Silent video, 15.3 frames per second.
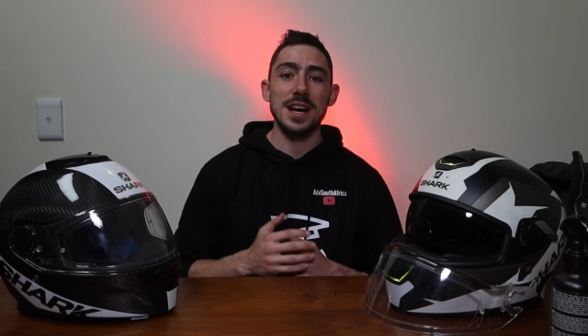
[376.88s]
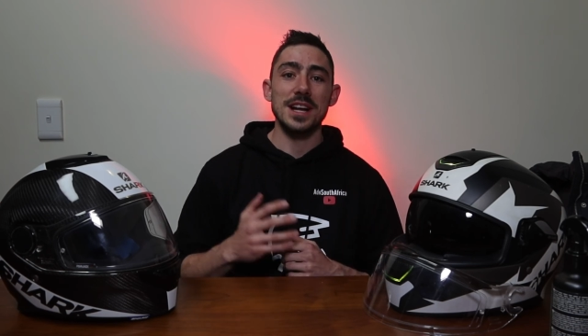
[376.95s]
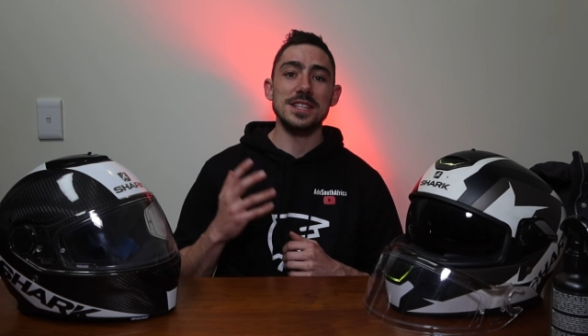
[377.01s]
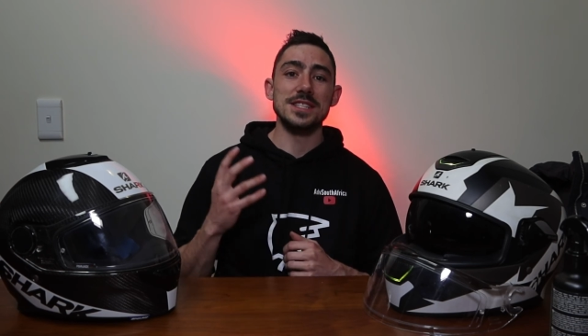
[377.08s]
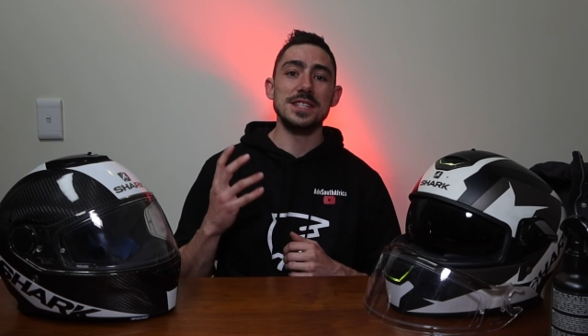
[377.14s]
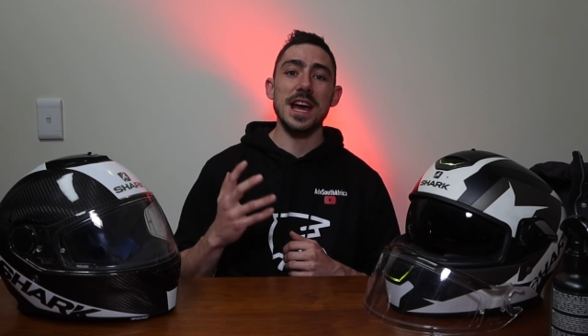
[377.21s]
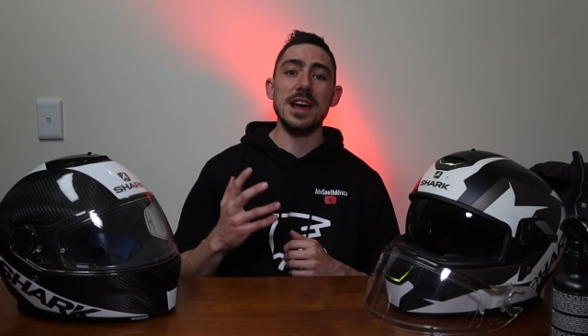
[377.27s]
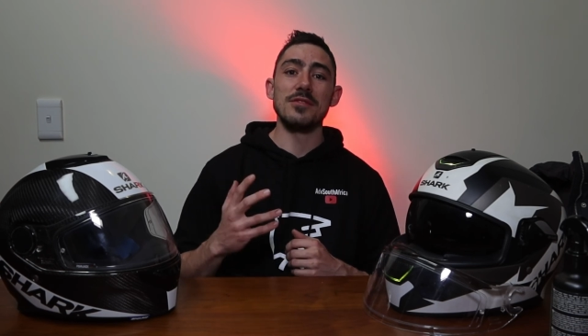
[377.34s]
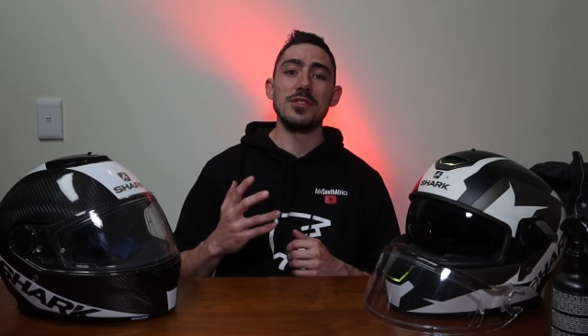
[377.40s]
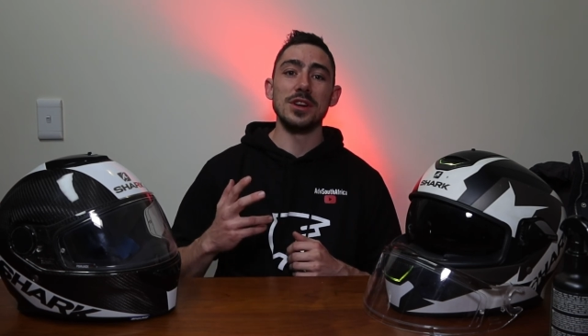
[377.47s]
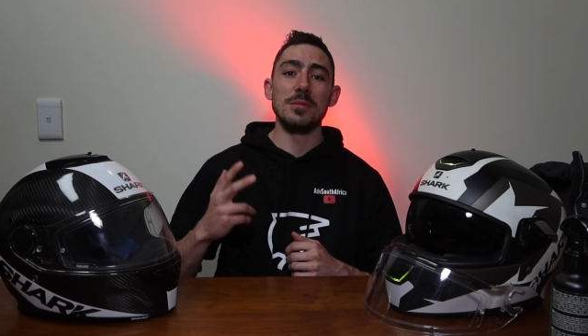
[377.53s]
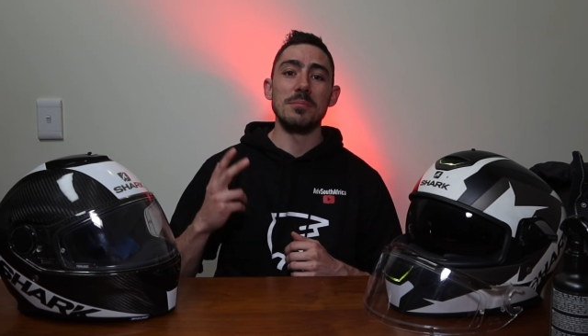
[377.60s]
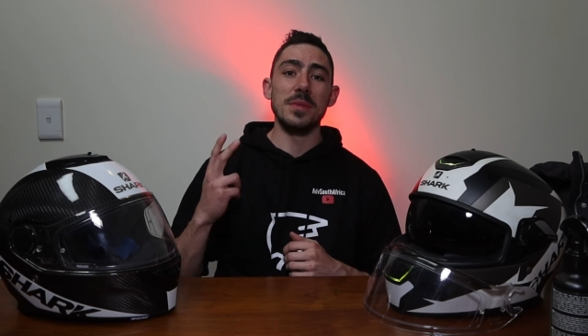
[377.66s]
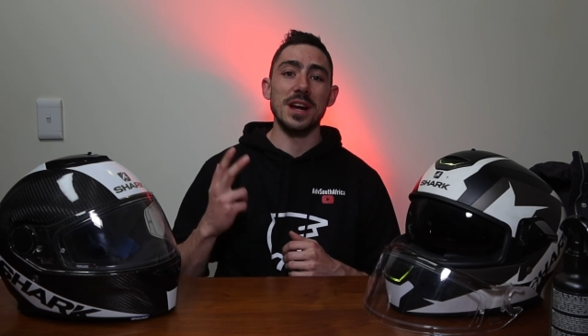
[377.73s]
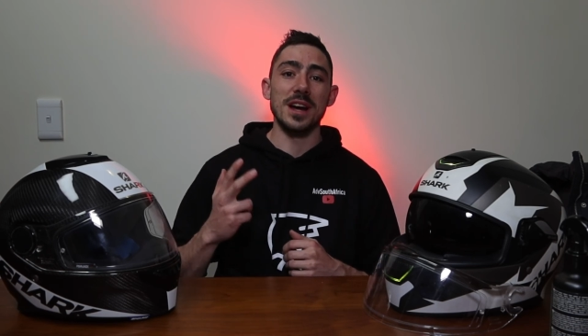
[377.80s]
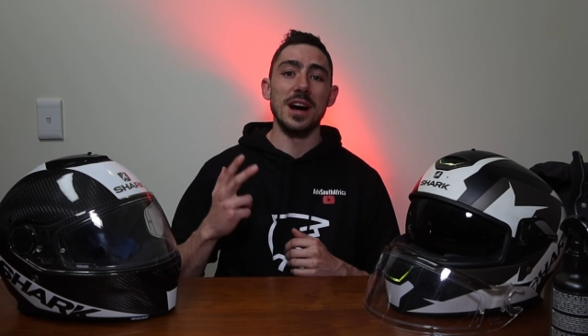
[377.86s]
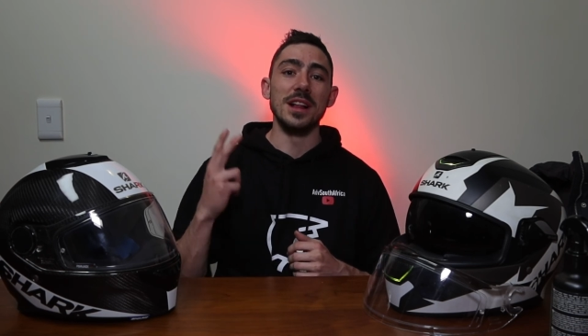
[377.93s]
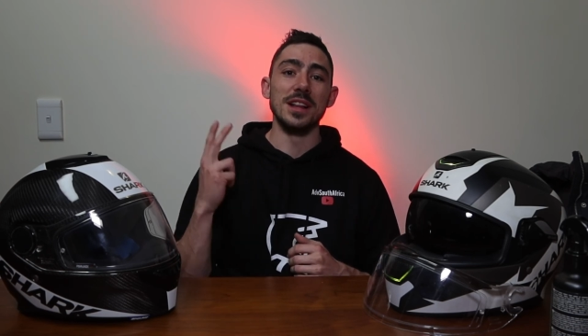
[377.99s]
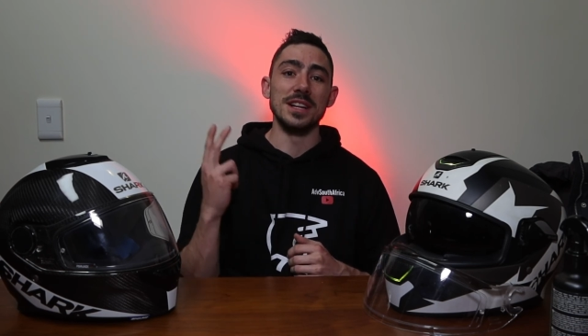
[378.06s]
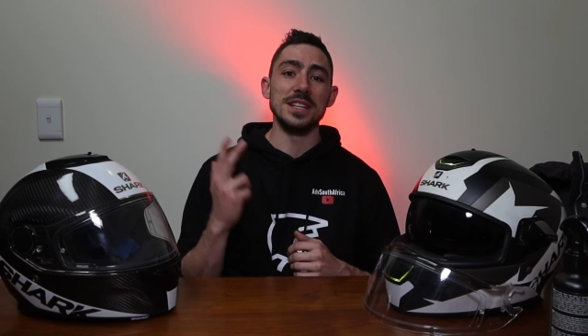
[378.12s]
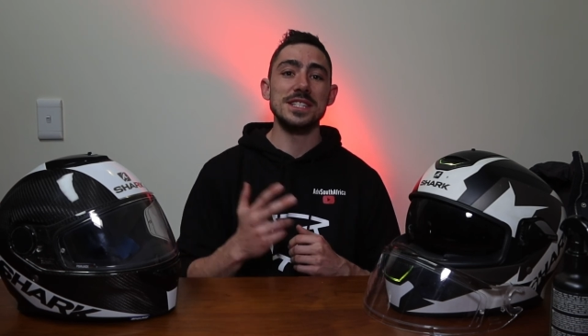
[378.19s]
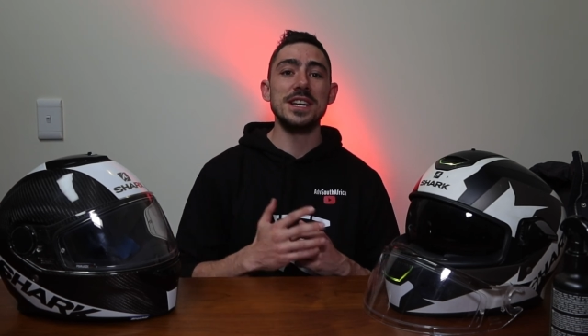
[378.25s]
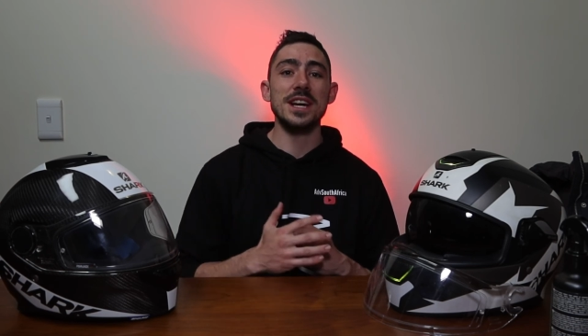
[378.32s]
It's David, Miguel
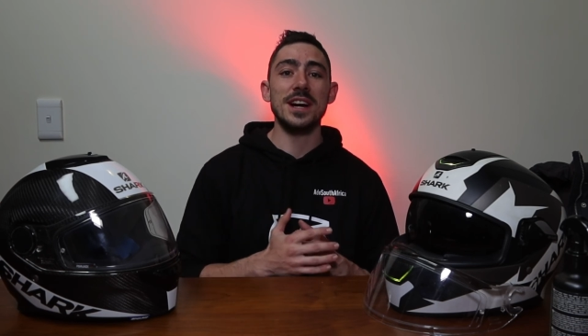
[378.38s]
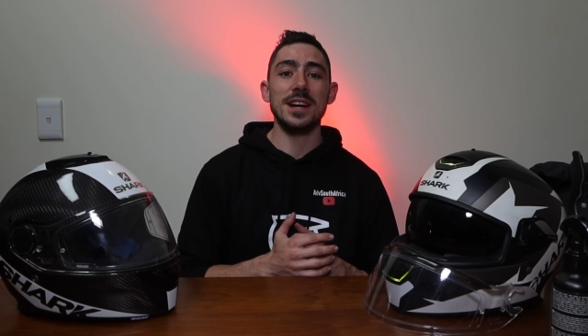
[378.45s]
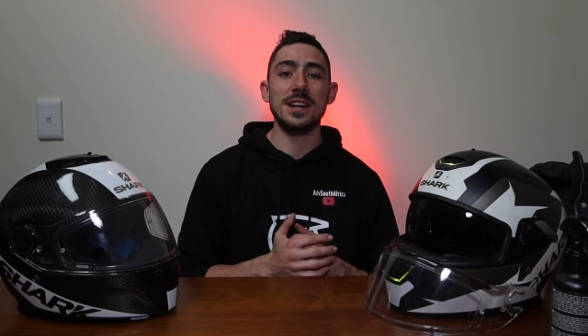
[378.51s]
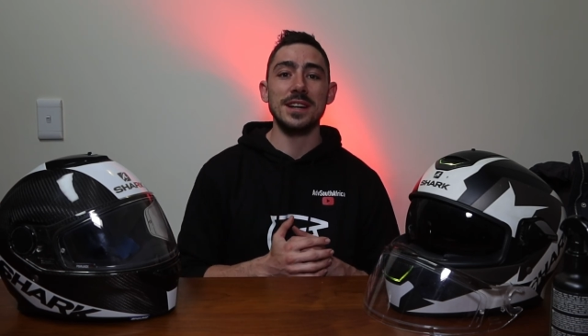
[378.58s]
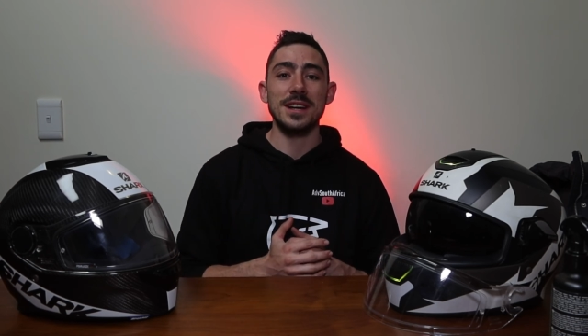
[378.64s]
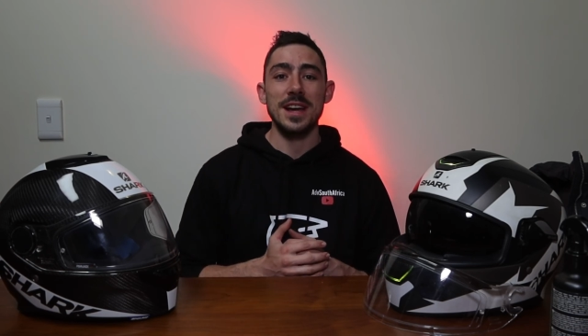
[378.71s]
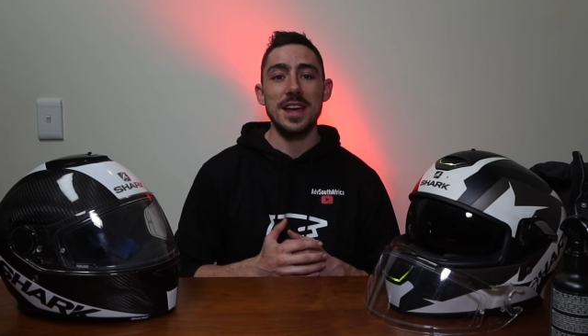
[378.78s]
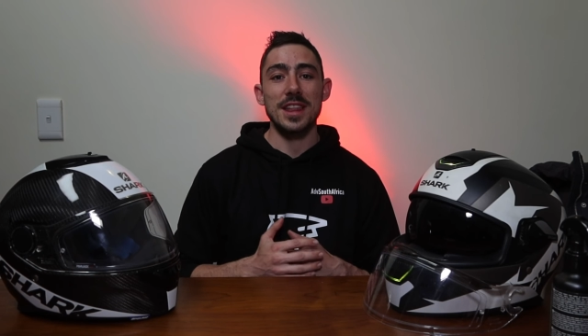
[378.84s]
and Tian.